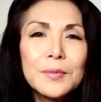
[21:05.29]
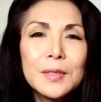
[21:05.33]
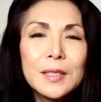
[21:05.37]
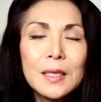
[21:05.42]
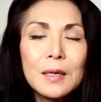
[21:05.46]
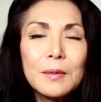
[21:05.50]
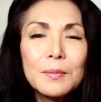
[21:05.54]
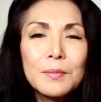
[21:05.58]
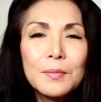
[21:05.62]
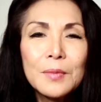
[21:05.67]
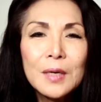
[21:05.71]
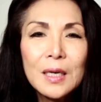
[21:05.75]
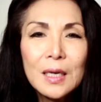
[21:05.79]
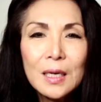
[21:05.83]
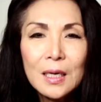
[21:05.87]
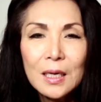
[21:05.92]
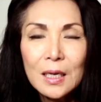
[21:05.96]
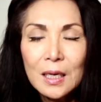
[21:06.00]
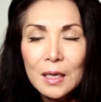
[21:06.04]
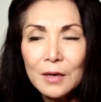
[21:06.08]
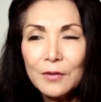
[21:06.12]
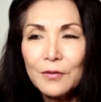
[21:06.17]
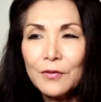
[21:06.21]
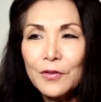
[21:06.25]
Some
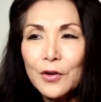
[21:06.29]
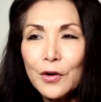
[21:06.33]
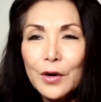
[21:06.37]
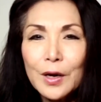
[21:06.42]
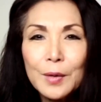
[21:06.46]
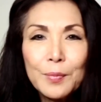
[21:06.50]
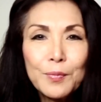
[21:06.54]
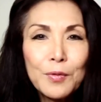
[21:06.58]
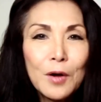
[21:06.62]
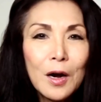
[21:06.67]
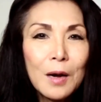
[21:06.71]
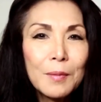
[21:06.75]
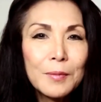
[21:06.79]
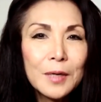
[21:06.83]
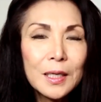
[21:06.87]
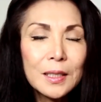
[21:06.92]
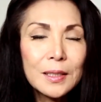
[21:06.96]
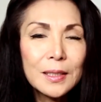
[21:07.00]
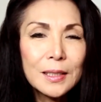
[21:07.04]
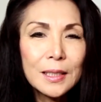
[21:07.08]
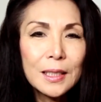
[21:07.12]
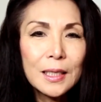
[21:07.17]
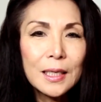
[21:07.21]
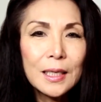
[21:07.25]
very
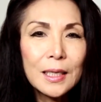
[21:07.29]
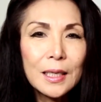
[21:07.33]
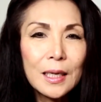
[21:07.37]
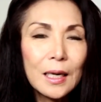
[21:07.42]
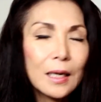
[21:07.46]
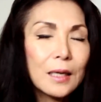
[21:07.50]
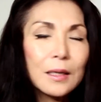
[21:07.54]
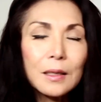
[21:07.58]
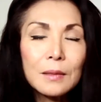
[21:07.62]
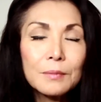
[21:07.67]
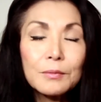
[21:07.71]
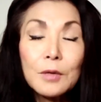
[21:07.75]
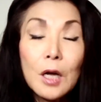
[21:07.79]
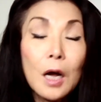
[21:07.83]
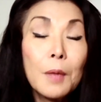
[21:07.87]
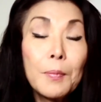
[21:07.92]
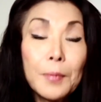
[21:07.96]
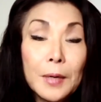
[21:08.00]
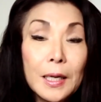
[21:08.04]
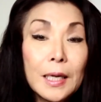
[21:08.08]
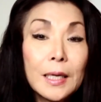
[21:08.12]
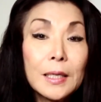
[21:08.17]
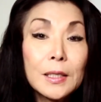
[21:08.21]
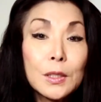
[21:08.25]
prominent city
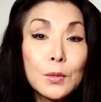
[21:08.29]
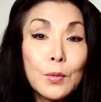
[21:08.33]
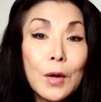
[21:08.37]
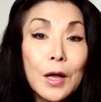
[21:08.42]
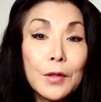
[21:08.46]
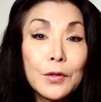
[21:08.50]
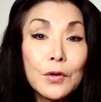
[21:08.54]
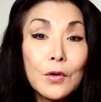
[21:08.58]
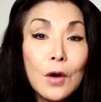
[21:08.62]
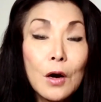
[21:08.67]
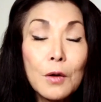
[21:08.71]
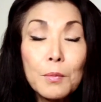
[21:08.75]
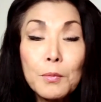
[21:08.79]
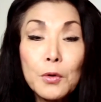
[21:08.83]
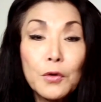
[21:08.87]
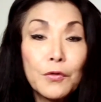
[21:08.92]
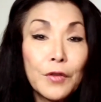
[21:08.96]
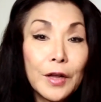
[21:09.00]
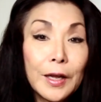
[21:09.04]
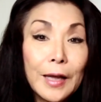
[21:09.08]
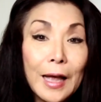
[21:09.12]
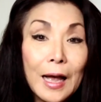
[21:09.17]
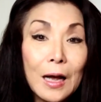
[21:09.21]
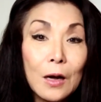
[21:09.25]
companies, rather, are
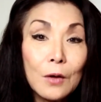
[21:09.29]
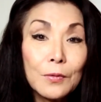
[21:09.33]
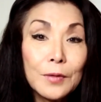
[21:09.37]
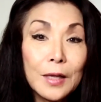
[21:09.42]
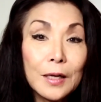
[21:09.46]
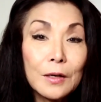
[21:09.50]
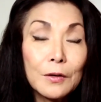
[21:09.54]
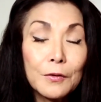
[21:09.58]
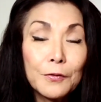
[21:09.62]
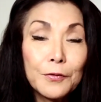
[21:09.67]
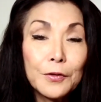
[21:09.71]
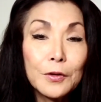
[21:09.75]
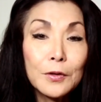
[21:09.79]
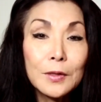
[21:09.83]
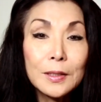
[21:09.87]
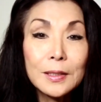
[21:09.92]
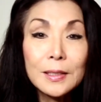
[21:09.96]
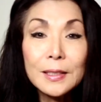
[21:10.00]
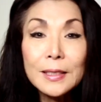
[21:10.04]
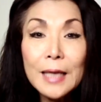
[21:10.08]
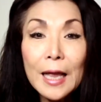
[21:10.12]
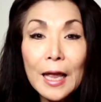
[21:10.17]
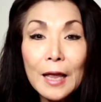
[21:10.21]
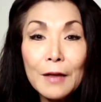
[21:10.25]
moving out. They don't feel
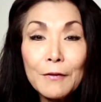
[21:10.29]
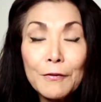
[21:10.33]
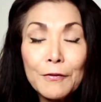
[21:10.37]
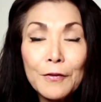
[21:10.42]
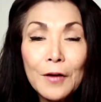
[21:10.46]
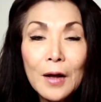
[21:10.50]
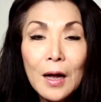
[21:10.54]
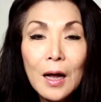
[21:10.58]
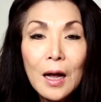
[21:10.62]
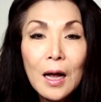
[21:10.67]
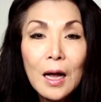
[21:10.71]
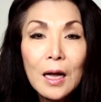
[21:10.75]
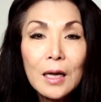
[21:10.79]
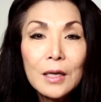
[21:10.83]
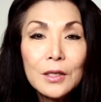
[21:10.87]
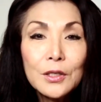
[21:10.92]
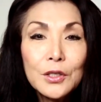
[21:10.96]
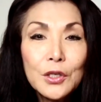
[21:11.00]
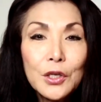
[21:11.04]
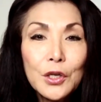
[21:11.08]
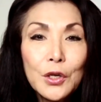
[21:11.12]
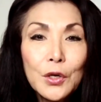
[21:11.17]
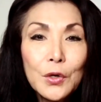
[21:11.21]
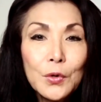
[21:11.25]
it's safe.
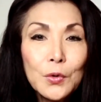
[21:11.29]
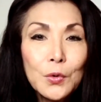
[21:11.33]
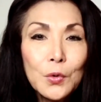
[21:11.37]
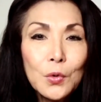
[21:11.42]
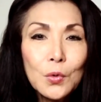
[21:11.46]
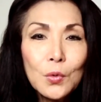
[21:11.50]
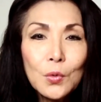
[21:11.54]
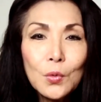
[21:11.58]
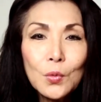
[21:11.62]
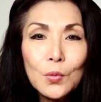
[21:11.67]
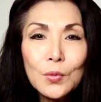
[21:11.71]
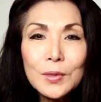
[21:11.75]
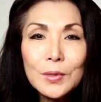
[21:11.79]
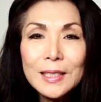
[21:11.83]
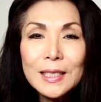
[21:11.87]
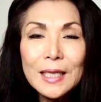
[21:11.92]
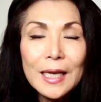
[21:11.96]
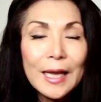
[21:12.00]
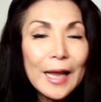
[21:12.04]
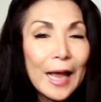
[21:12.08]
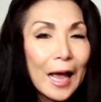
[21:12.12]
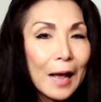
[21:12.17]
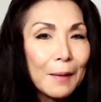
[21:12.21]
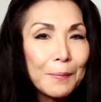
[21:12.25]
Do you
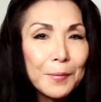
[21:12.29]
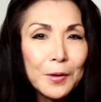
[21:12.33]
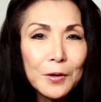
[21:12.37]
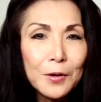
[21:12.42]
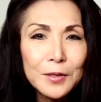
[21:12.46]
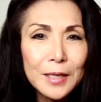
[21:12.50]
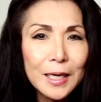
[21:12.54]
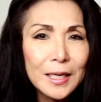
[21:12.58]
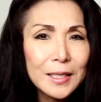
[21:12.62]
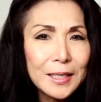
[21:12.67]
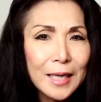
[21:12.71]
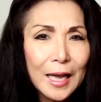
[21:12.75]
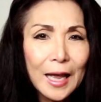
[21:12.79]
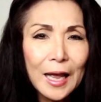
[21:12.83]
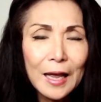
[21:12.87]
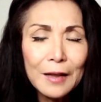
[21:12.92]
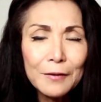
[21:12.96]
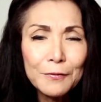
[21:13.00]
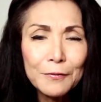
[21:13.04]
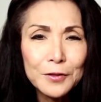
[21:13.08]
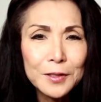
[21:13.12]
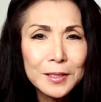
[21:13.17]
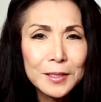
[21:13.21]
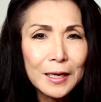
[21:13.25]
see happier days
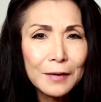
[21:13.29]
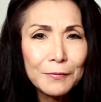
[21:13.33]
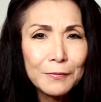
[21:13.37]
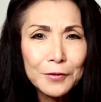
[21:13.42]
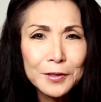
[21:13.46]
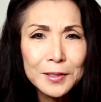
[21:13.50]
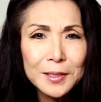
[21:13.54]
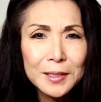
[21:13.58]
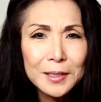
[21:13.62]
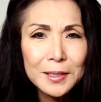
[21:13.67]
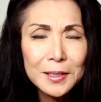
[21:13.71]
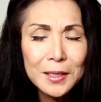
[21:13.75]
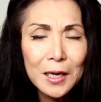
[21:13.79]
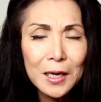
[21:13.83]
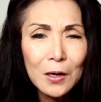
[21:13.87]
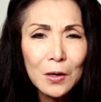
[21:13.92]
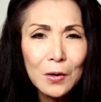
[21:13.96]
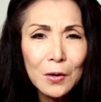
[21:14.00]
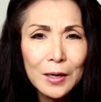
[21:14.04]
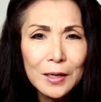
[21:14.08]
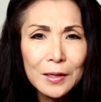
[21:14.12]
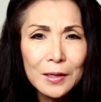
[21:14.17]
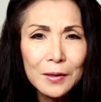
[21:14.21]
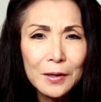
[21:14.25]
ahead for San
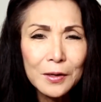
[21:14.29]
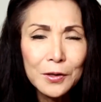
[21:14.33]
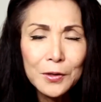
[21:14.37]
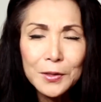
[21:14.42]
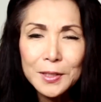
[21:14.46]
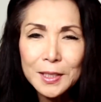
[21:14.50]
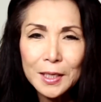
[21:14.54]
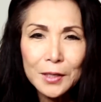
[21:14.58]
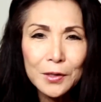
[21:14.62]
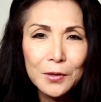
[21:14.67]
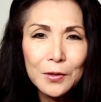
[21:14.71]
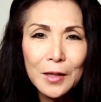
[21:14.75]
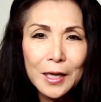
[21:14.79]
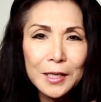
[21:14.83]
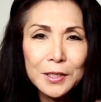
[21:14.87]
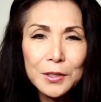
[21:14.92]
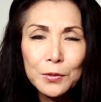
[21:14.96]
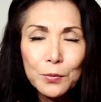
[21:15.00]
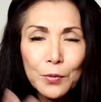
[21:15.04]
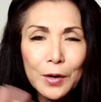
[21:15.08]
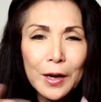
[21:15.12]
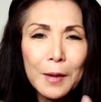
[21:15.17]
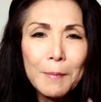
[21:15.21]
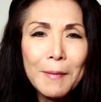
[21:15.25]
Francisco? And you say you like
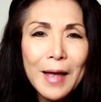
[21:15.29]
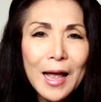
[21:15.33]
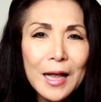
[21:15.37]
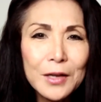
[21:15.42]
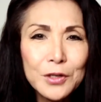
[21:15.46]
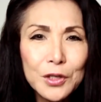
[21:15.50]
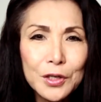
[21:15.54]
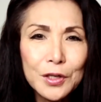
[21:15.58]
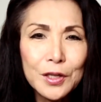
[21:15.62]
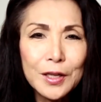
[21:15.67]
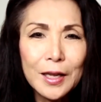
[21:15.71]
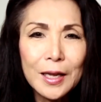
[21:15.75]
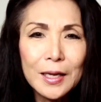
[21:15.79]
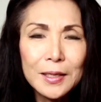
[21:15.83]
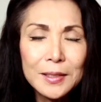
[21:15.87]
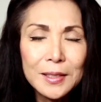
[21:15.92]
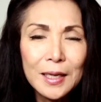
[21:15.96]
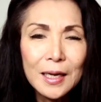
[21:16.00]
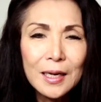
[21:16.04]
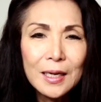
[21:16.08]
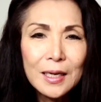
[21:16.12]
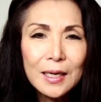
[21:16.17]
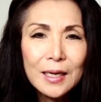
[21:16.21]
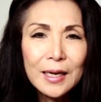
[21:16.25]
to reimagine things.